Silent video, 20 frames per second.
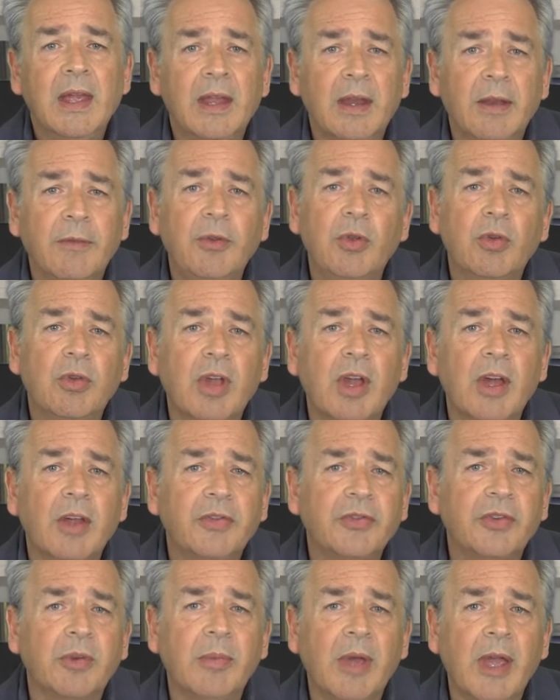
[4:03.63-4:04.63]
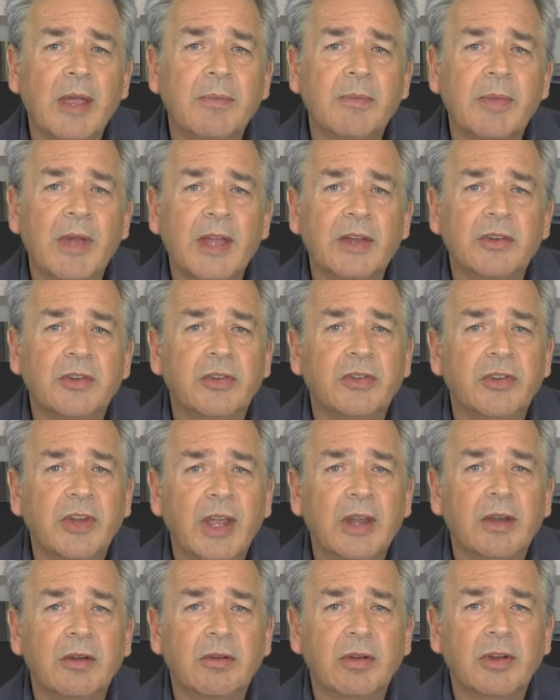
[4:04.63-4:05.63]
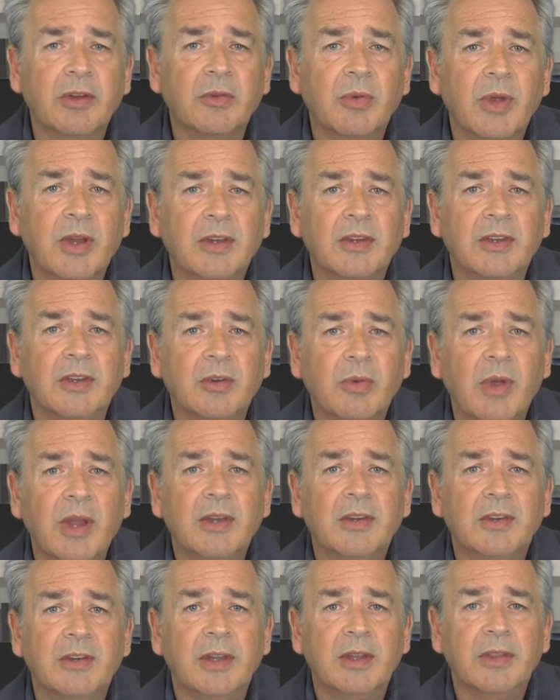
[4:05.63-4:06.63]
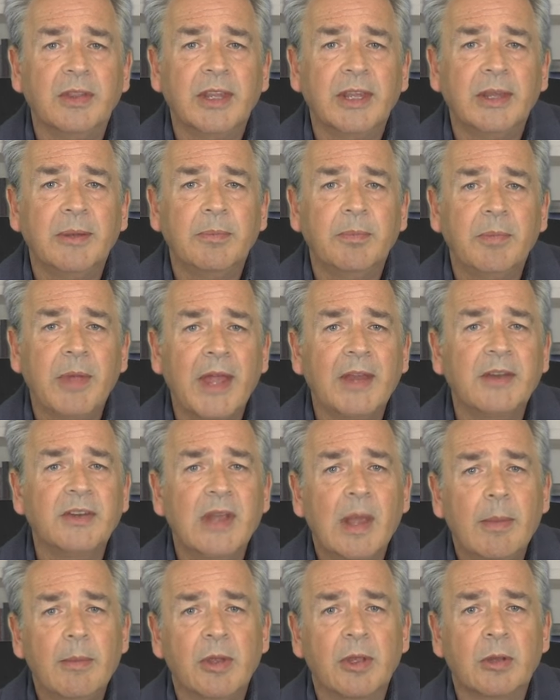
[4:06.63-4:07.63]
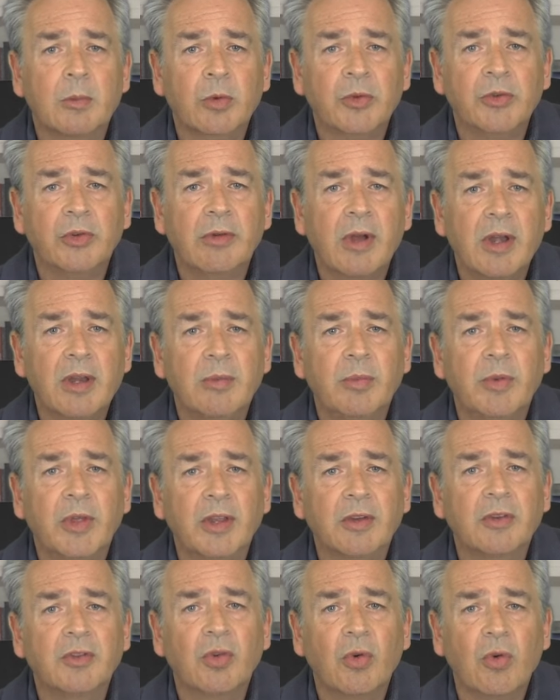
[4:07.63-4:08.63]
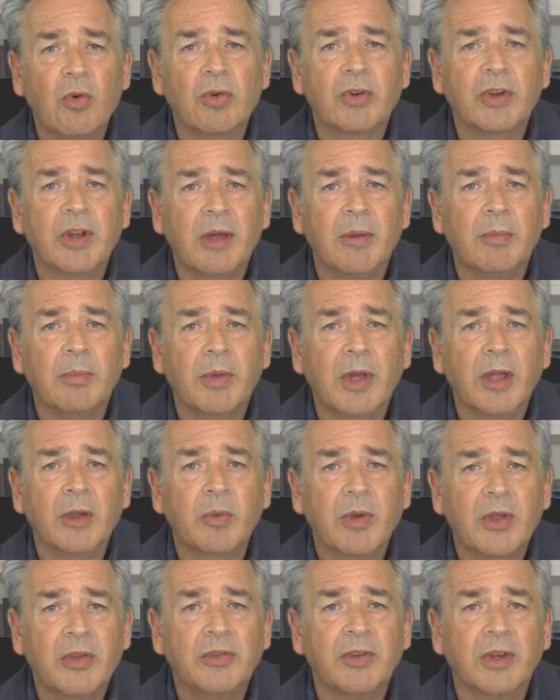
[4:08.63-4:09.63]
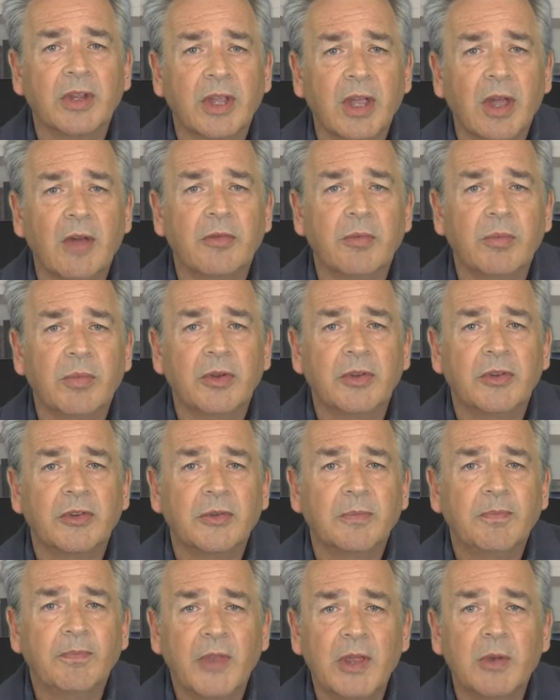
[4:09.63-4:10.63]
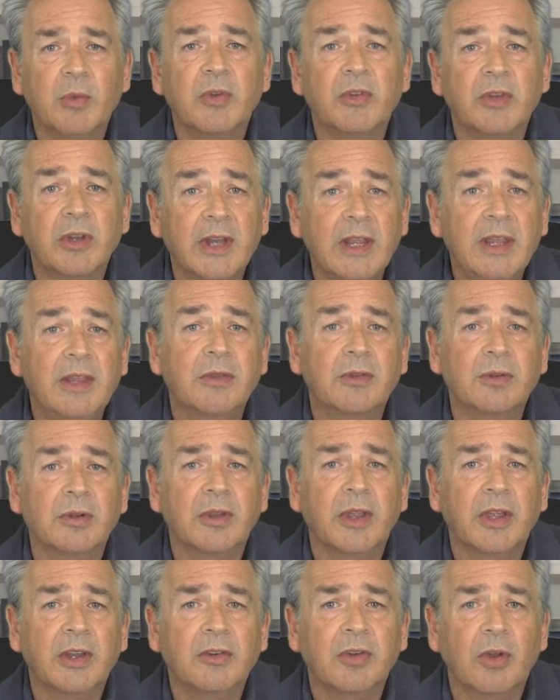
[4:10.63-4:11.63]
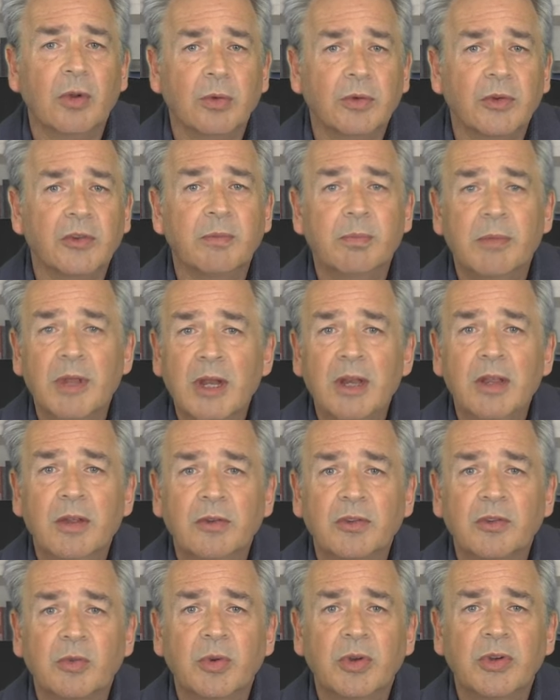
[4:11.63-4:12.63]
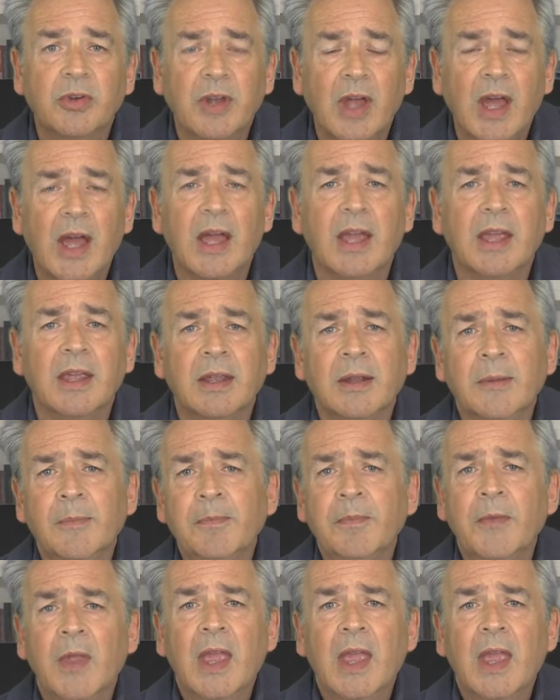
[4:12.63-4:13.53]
And if you cast your mind back to January 2020, the pandemic was already being talked up by Western governments. It was lethal, they told us. Millions would die.